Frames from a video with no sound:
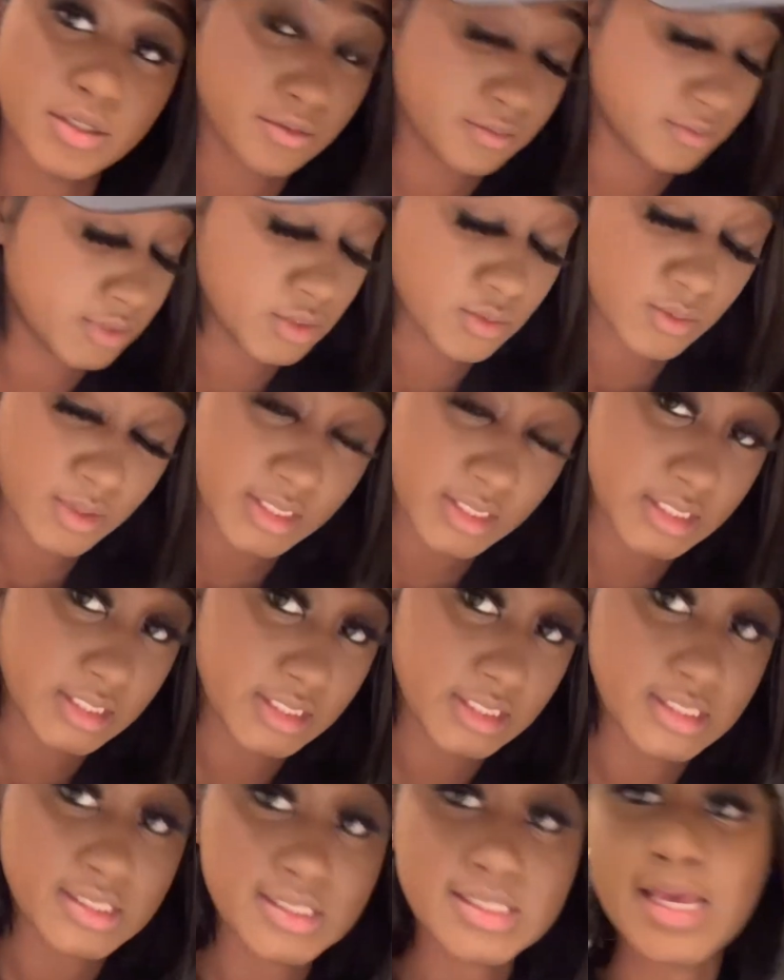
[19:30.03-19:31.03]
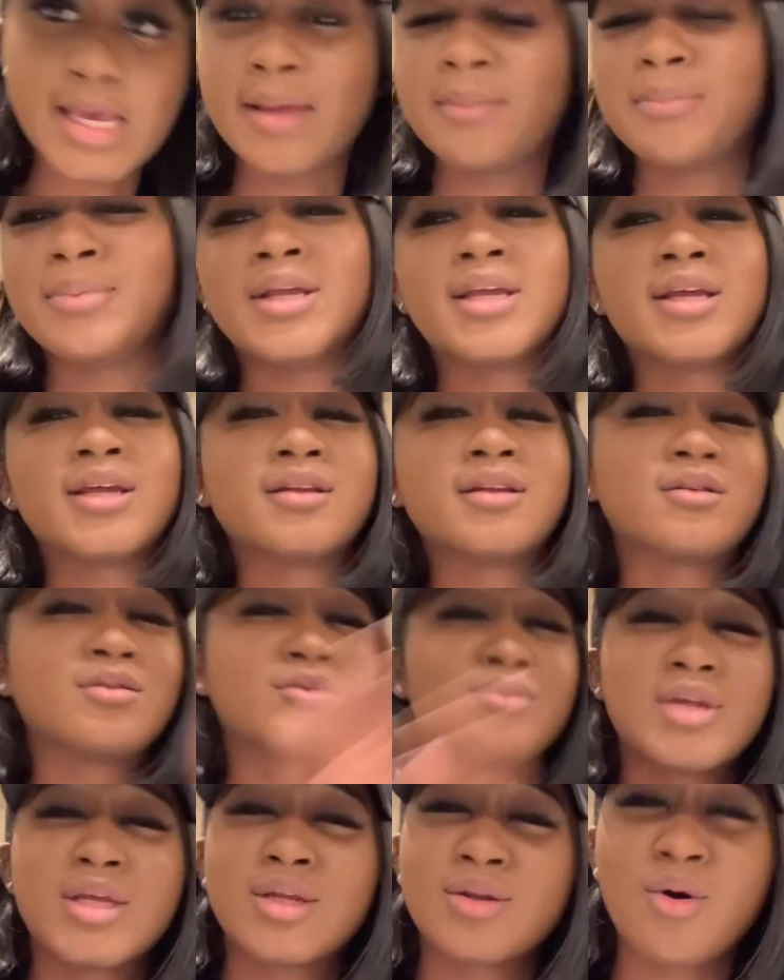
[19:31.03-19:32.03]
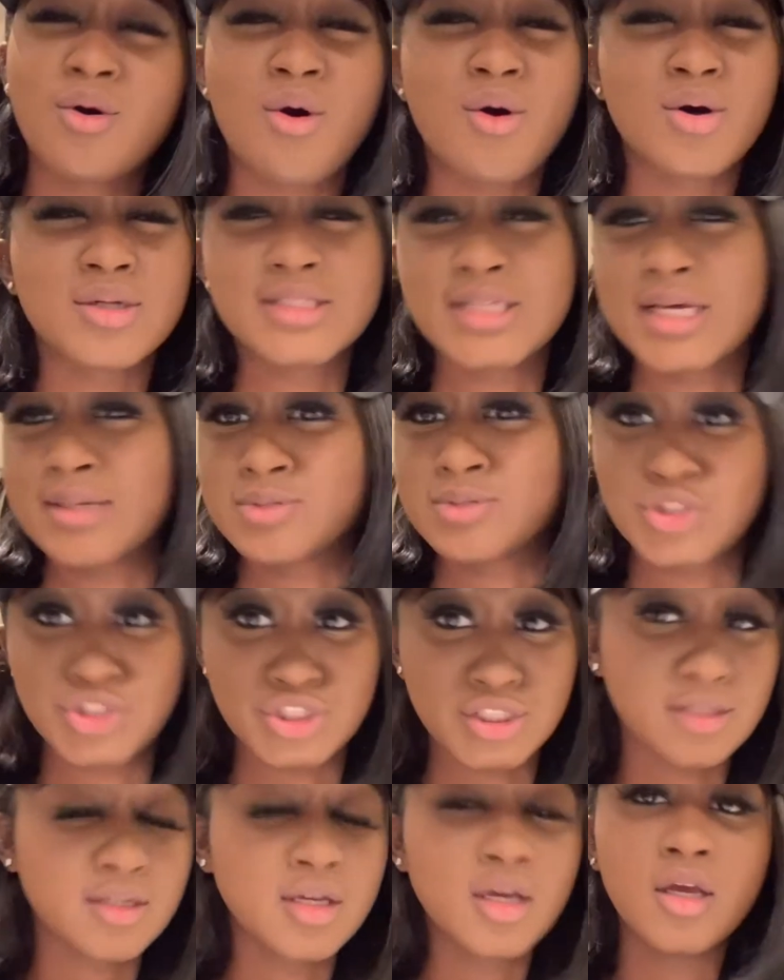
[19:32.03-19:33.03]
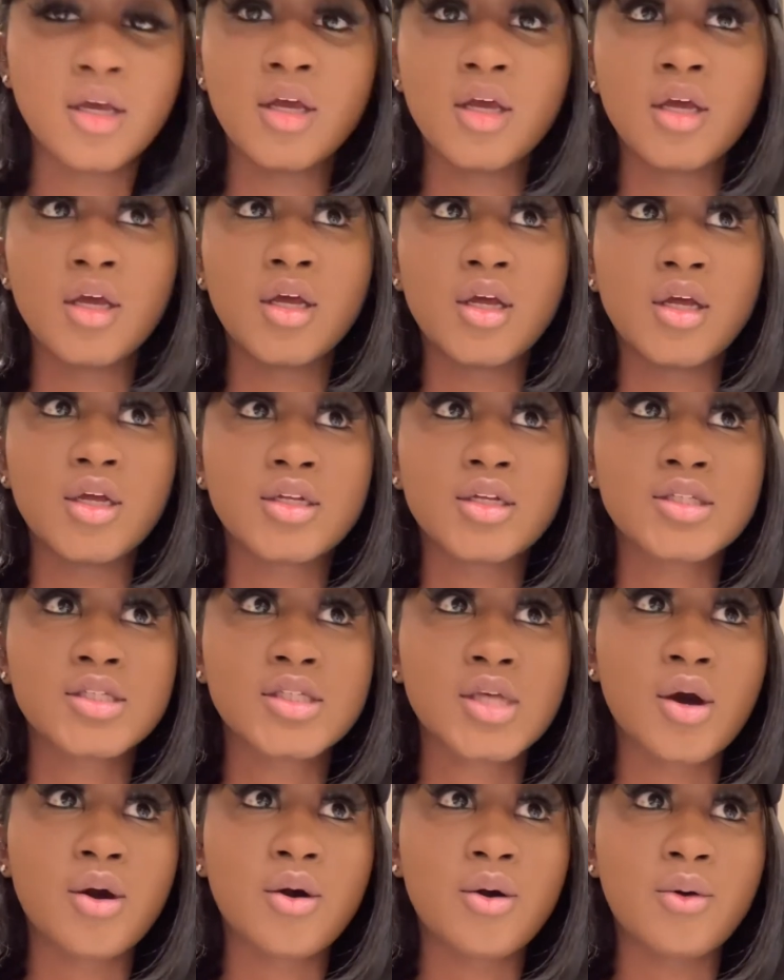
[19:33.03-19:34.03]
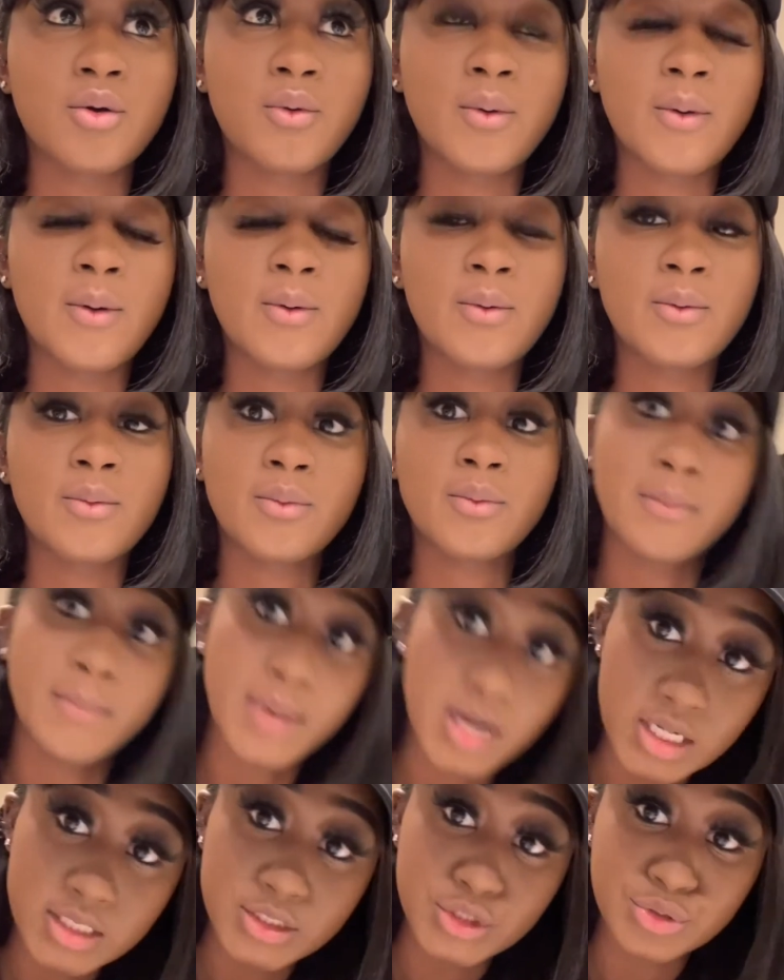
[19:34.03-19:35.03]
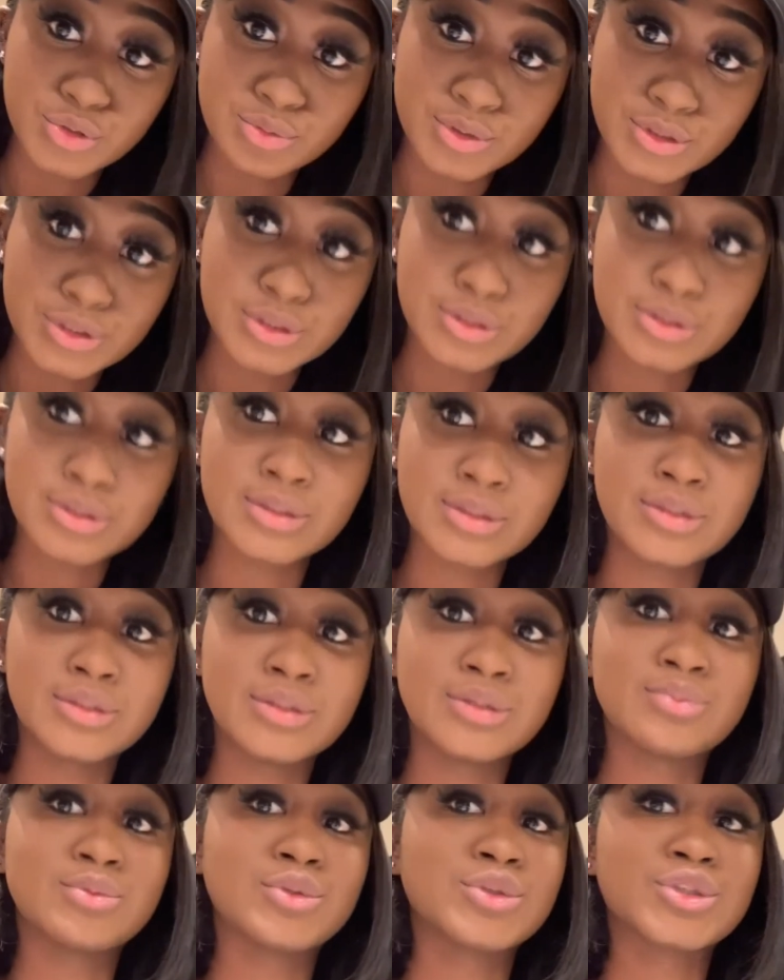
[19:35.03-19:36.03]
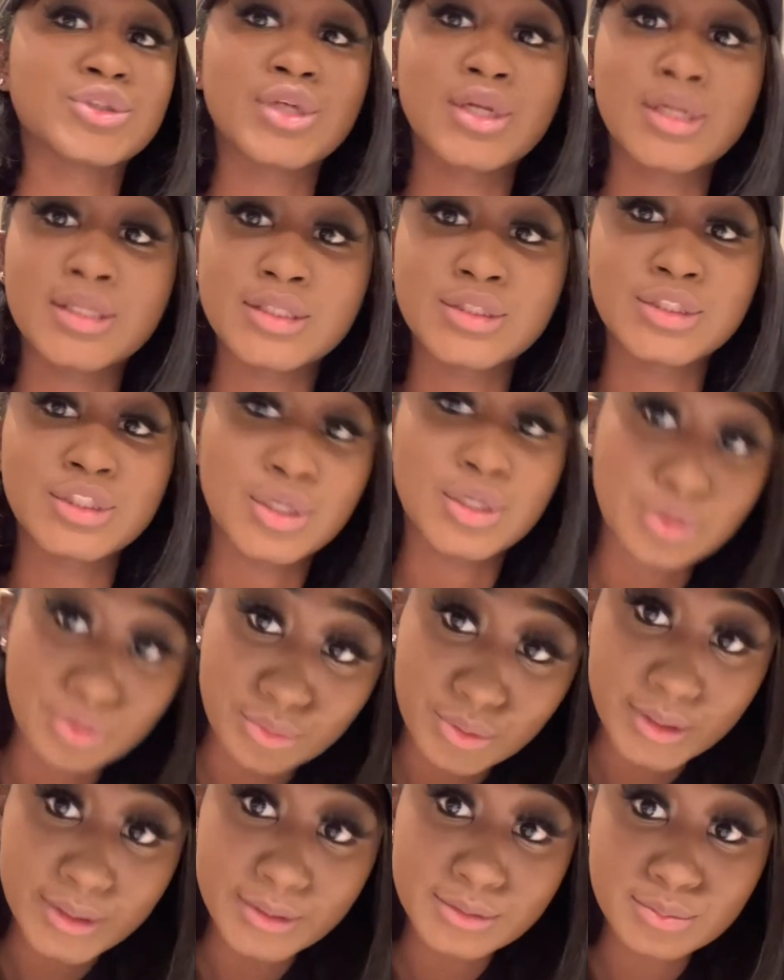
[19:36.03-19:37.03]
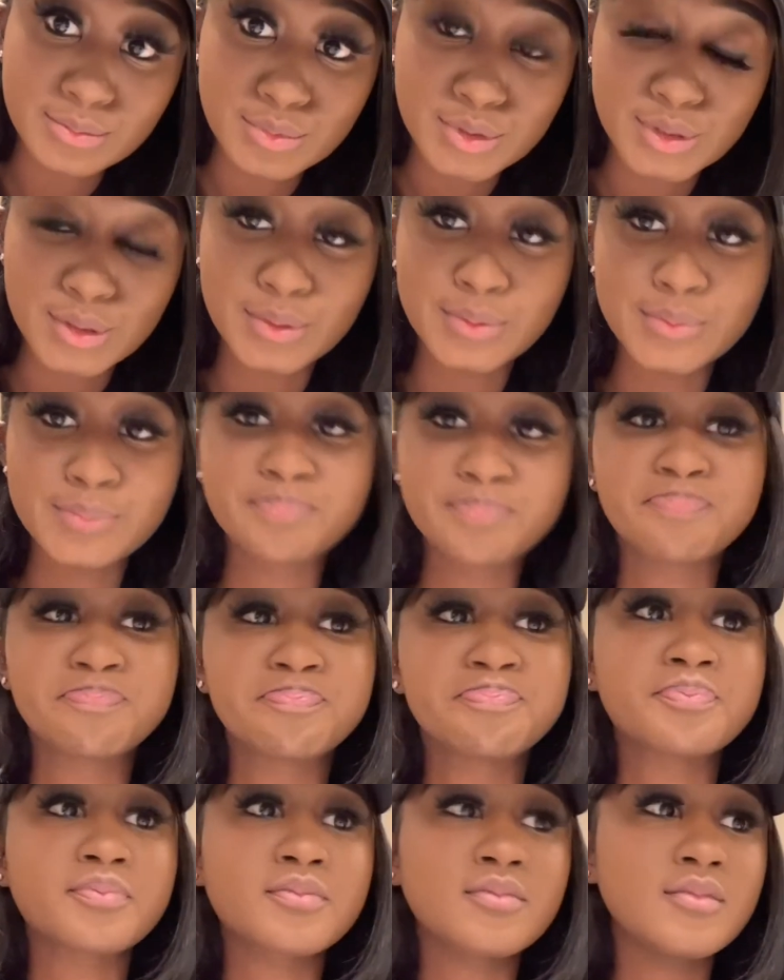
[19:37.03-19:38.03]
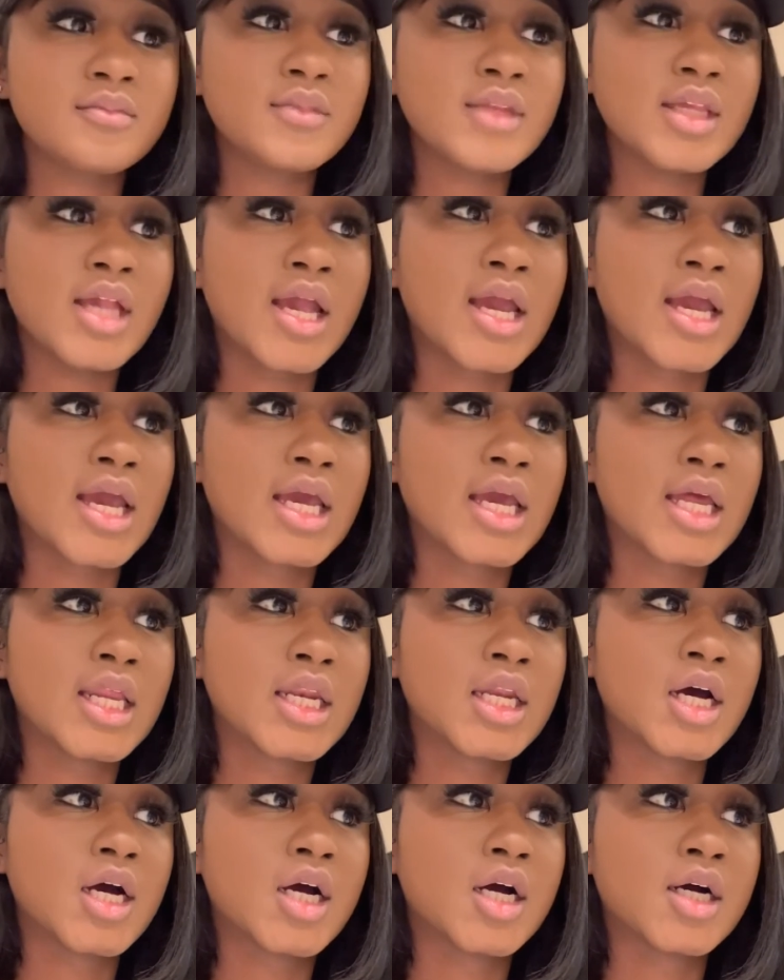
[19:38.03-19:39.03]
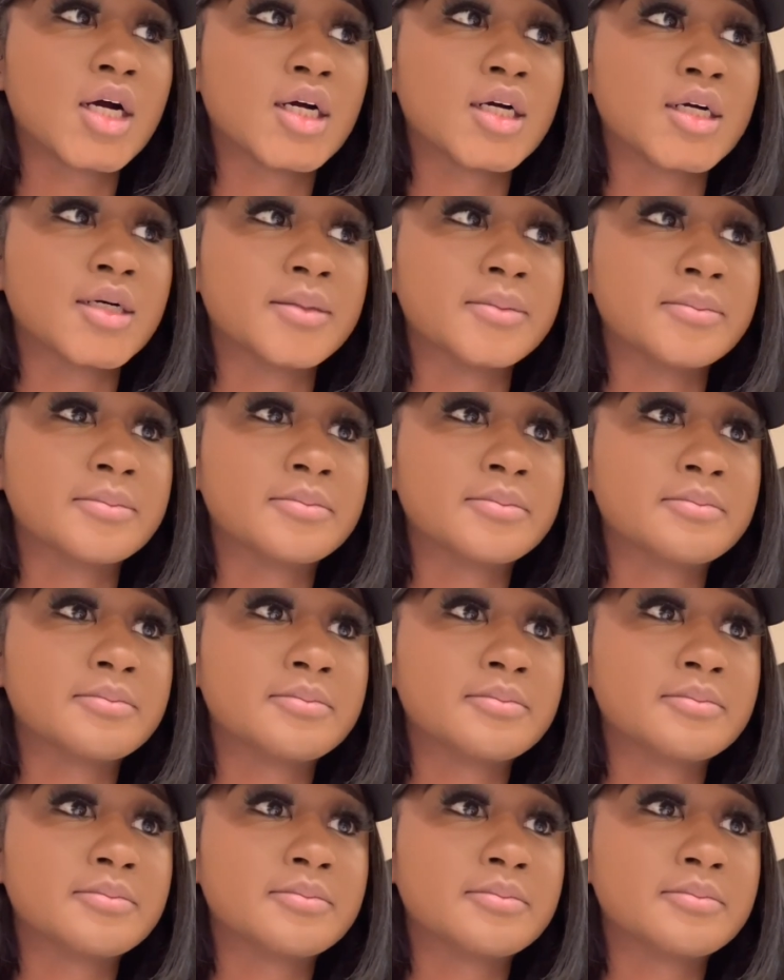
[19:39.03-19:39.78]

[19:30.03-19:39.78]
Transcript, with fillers: recording and taping and, and all types of shit. So, remind you, I just, just want y'all to let y'all know that. So, and, um,